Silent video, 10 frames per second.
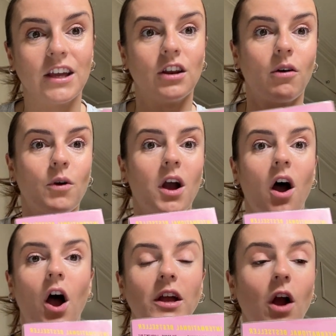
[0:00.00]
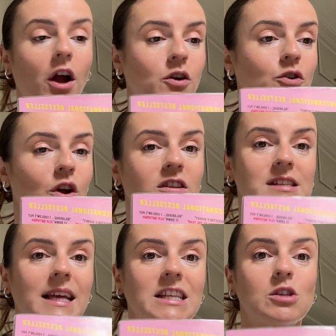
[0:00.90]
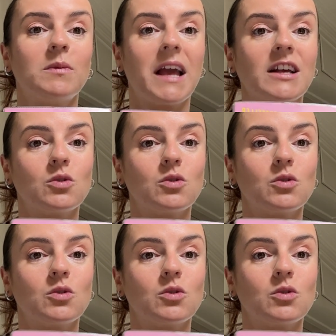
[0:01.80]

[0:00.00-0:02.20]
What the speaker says: you know, I could not say that somebody else